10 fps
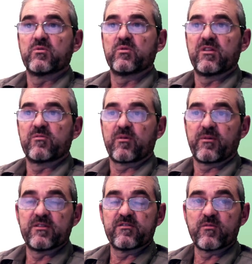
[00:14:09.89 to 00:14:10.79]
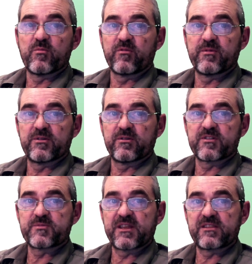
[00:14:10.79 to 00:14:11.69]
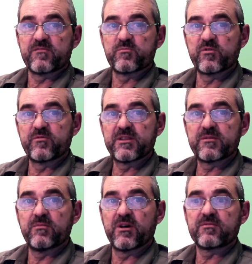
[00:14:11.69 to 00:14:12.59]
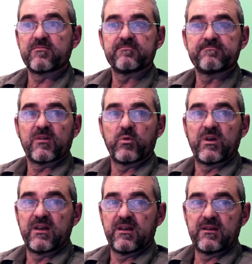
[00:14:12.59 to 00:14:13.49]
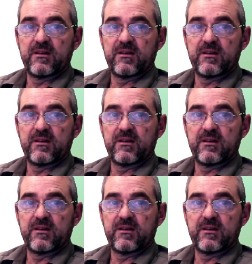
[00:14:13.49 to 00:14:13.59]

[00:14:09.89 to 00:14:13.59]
with probability of improvement or expected improvement, but we'll